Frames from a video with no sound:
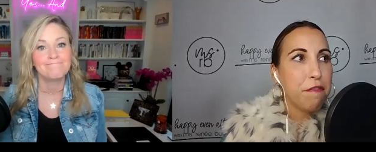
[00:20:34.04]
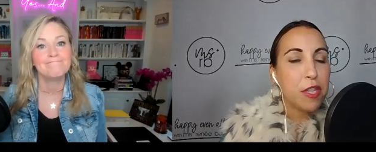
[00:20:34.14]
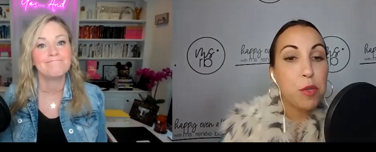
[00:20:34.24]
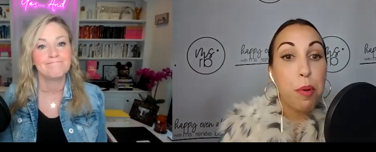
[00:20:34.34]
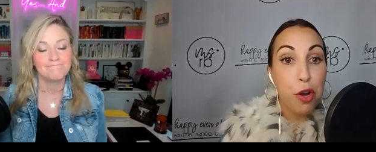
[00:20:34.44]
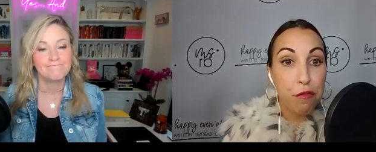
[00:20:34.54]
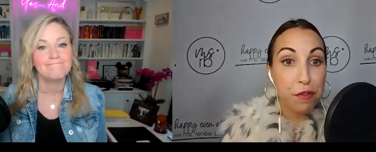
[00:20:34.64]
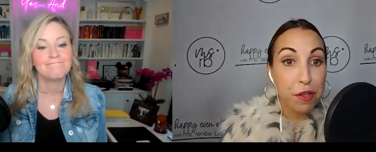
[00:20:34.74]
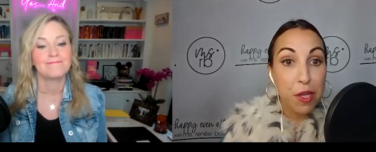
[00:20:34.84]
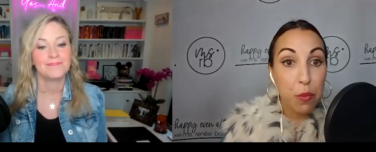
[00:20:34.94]
Speaker 1: fits
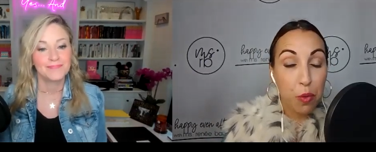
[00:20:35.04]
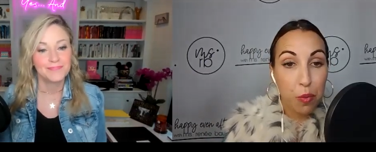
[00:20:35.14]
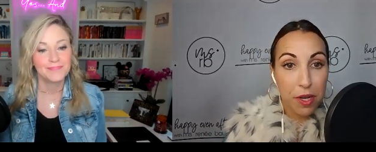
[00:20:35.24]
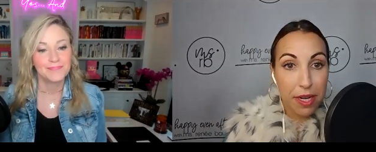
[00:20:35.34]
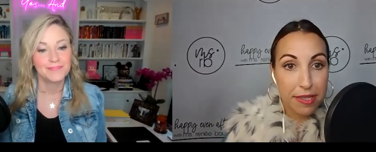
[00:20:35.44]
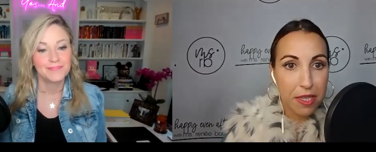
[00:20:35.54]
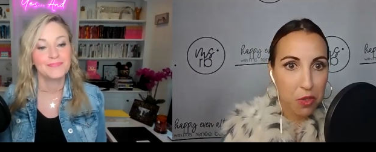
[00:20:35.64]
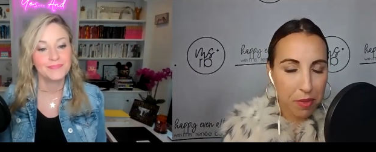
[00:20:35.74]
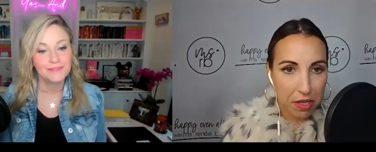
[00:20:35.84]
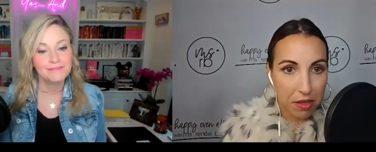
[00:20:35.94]
perfectly with what I
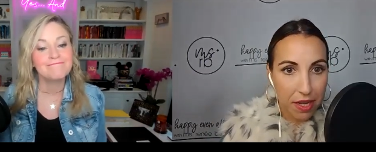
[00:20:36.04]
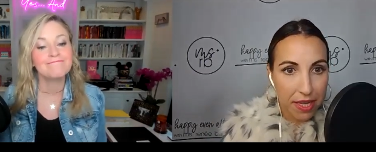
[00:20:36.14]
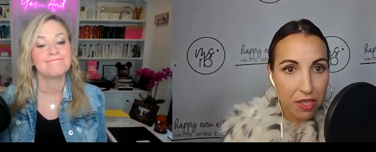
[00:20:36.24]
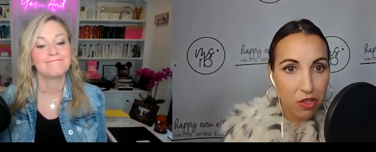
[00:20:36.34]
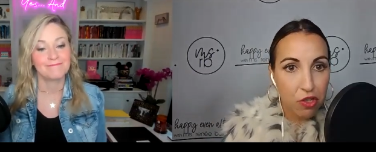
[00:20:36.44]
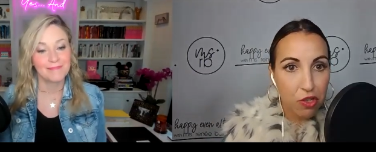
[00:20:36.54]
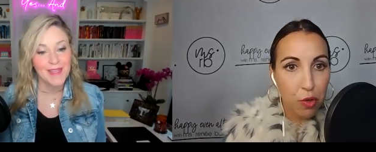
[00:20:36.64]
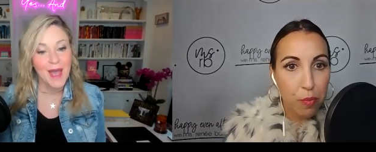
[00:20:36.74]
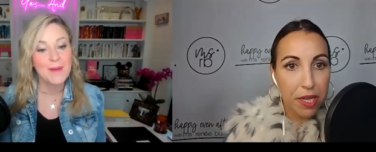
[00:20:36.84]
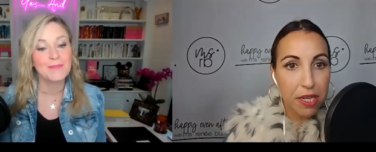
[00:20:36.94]
teach my clients
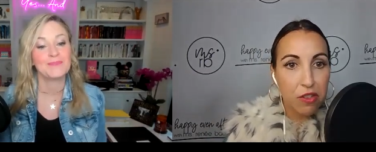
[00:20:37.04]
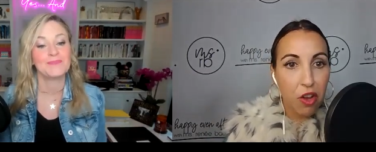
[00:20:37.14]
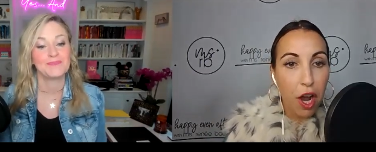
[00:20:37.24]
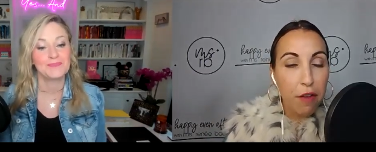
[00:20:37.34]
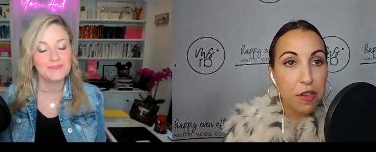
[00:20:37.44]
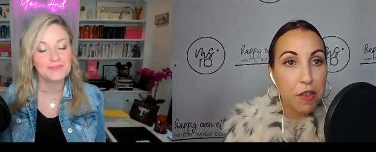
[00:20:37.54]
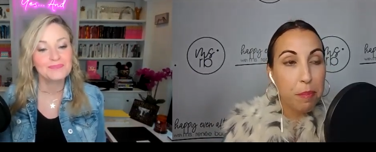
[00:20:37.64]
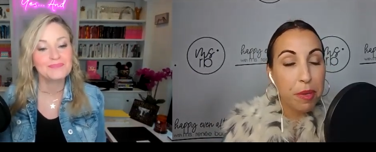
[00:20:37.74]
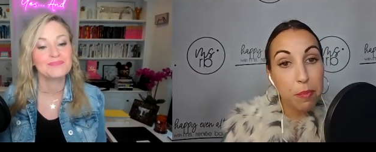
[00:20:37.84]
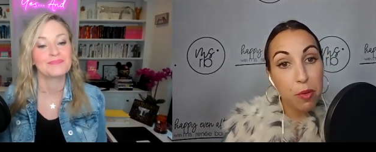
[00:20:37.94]
too, because often the
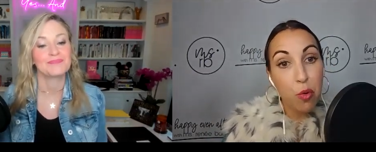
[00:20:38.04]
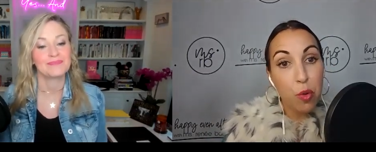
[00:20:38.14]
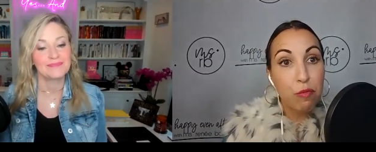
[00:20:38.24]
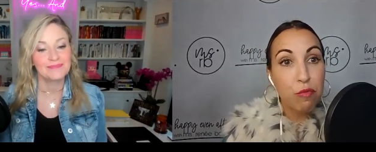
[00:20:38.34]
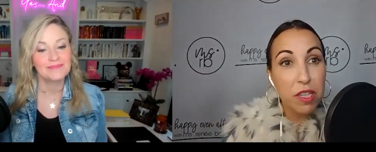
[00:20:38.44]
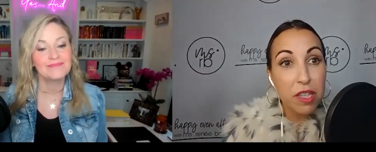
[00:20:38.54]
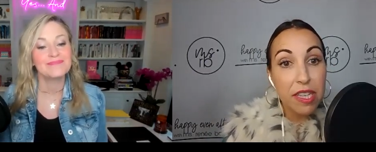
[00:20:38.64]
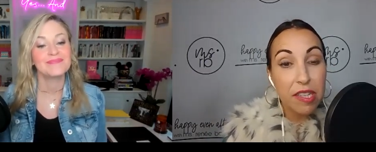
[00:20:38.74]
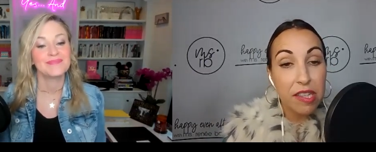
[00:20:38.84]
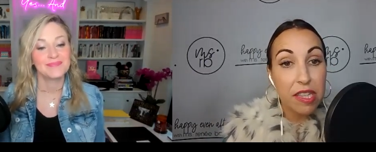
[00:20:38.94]
people who are really
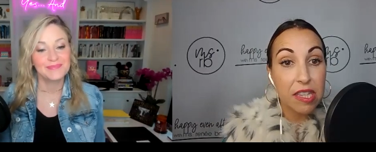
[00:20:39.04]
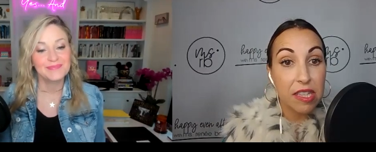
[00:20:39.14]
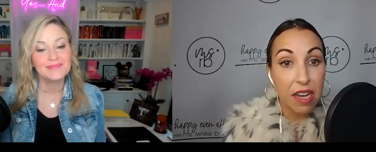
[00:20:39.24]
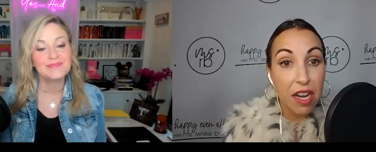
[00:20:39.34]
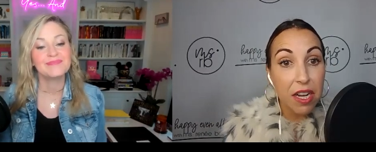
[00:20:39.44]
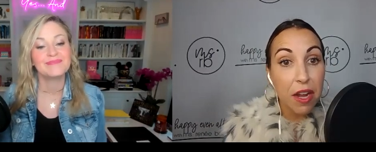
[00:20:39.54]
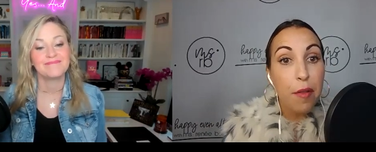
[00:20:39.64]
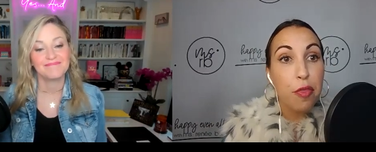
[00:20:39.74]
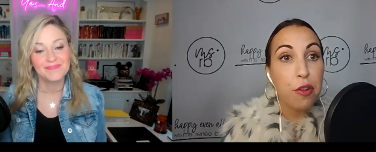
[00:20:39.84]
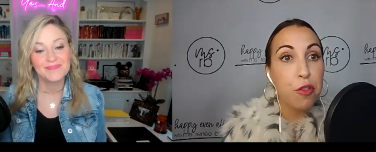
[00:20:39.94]
stuck
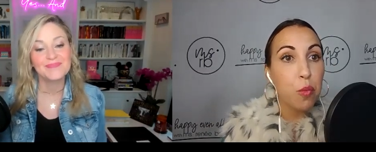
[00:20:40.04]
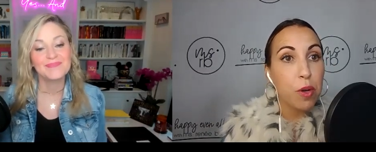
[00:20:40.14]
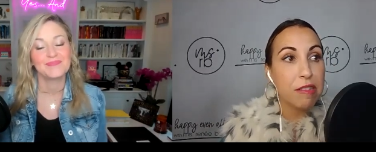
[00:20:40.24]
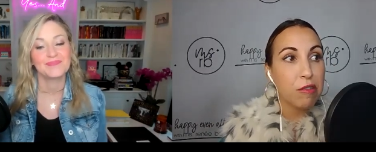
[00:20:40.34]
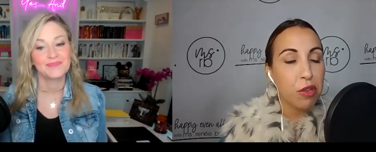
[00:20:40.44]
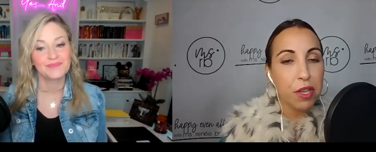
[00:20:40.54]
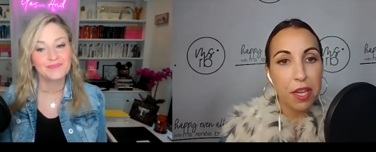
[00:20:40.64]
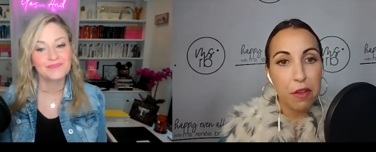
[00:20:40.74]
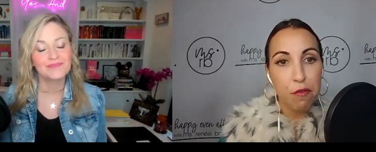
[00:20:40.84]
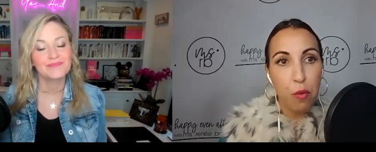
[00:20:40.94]
they're the ones
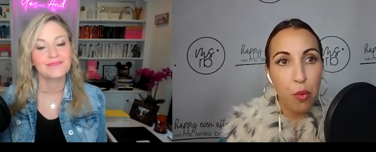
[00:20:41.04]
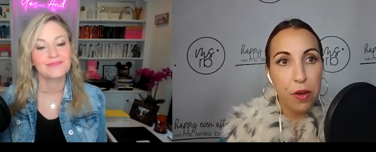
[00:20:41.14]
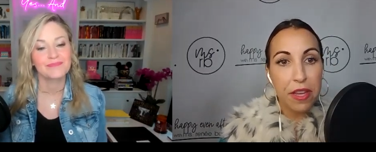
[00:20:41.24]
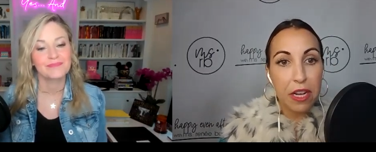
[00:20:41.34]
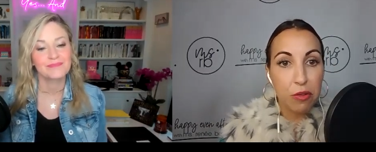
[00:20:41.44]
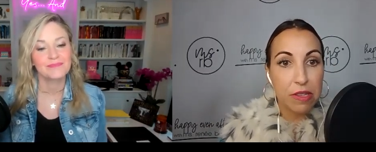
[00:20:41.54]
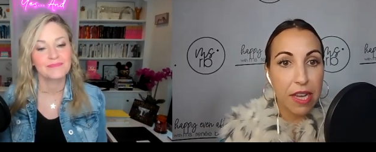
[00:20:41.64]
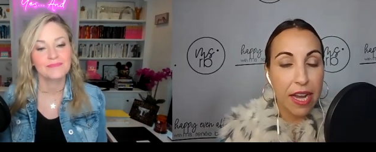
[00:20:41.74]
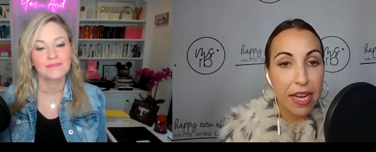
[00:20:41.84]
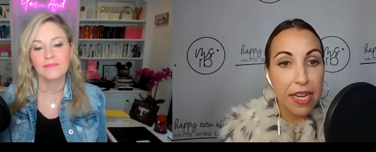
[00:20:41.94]
looking for the
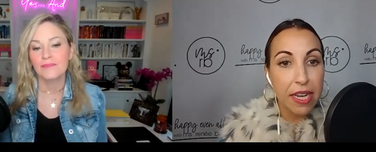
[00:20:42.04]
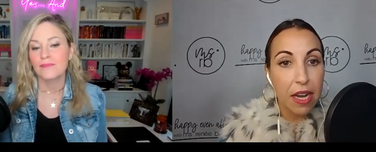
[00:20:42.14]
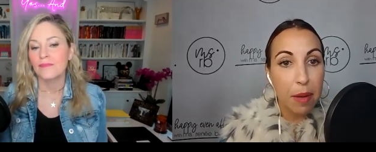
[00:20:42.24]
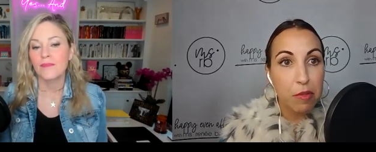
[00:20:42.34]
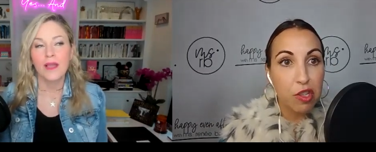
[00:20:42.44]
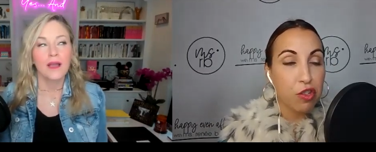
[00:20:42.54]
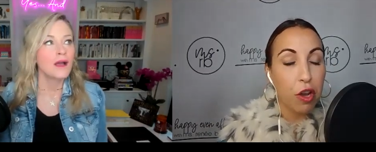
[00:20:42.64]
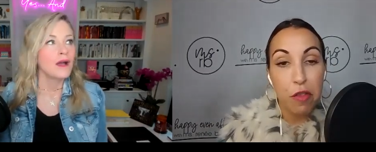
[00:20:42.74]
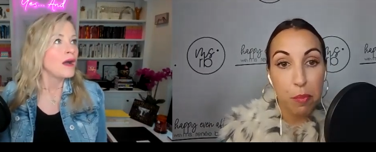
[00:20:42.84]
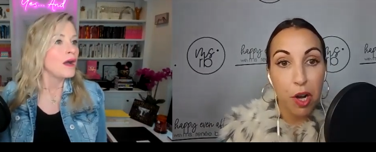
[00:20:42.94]
outside um, to
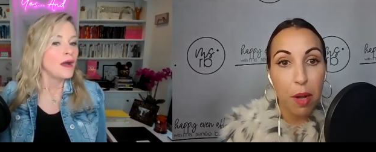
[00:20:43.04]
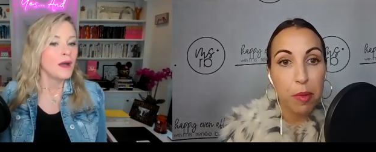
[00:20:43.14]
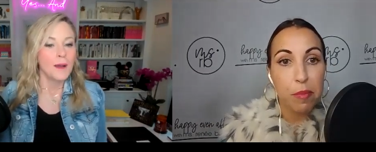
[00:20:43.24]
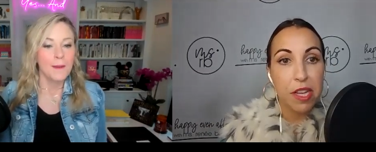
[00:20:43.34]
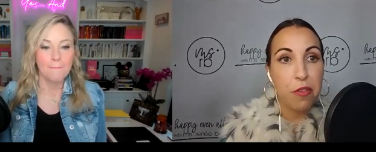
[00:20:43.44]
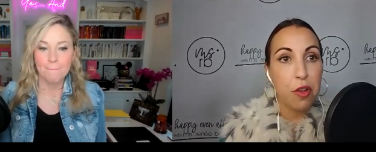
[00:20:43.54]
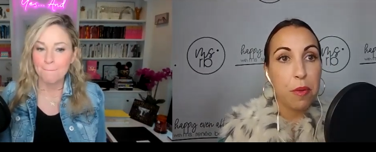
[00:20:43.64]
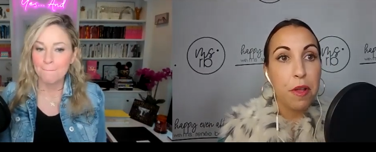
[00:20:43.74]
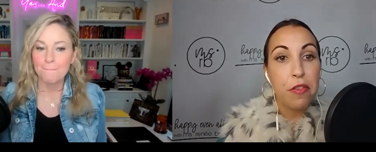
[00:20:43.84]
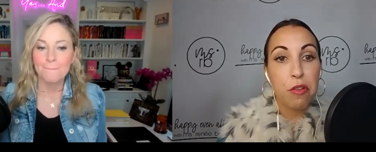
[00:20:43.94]
solve their problems and they're
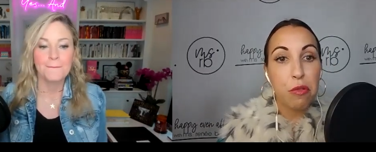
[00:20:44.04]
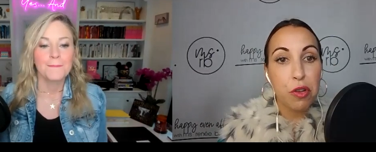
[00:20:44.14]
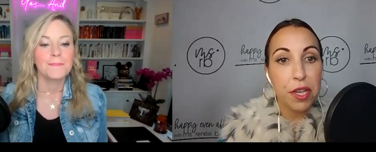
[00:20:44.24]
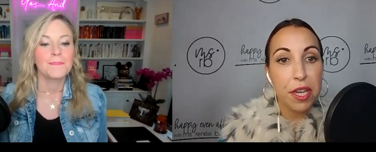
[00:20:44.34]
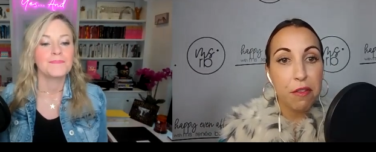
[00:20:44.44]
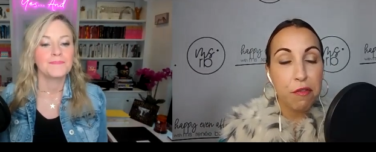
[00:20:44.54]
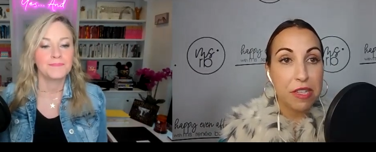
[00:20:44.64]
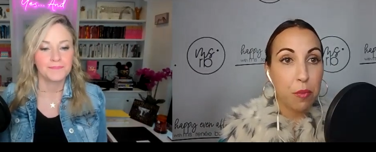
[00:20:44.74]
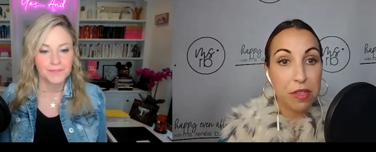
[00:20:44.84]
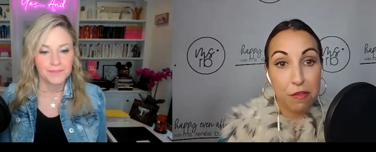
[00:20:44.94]
they're looking for
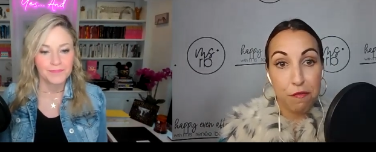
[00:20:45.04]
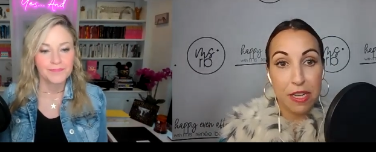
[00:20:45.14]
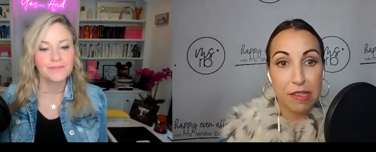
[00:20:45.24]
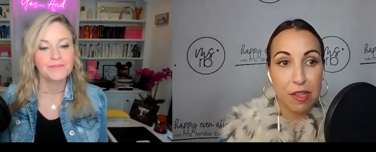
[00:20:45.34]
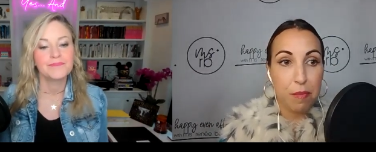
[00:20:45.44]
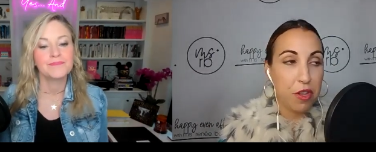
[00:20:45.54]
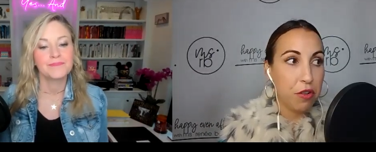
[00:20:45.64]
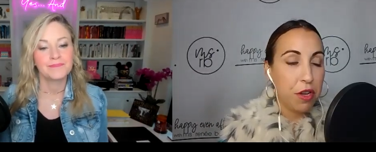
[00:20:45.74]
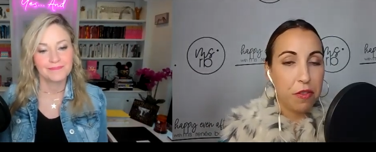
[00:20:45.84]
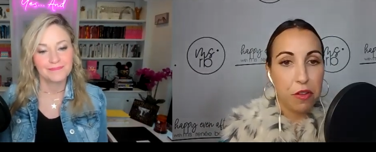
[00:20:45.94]
someone to fix them
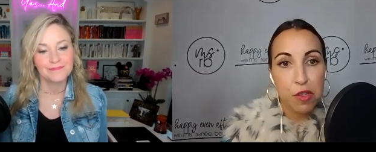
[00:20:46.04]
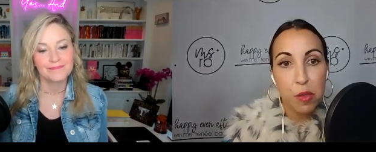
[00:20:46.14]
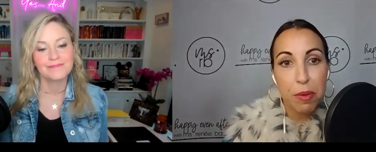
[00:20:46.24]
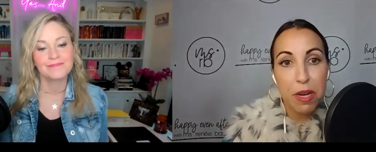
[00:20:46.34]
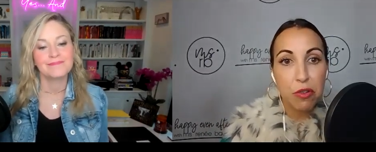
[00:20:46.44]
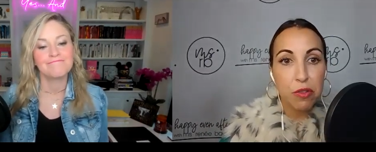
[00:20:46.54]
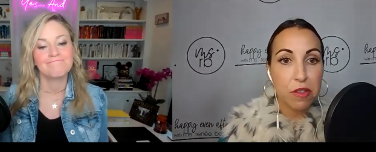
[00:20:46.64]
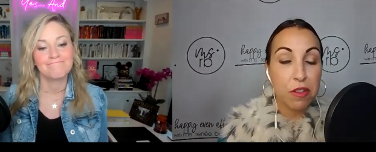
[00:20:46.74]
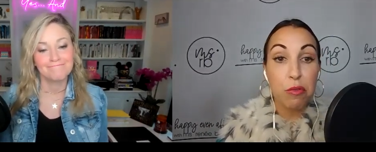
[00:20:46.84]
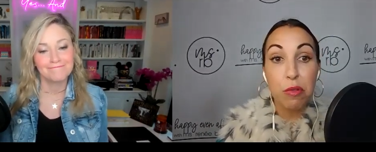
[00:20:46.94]
their their spouse
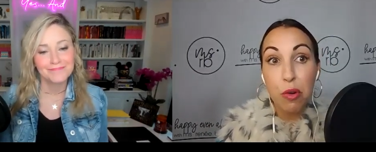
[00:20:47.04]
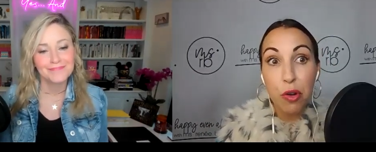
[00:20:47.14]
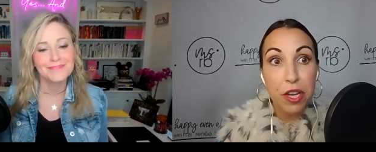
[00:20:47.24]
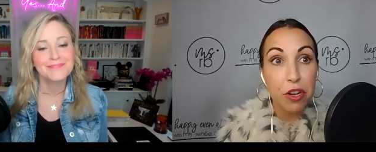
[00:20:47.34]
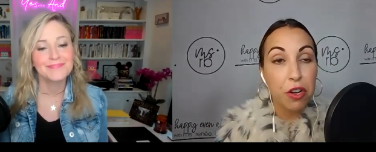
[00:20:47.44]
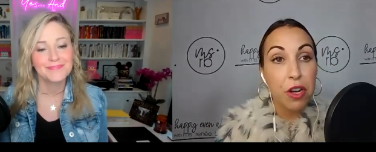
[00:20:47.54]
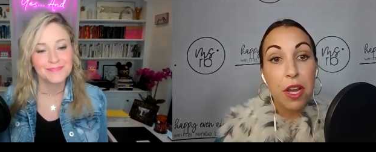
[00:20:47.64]
their lawyer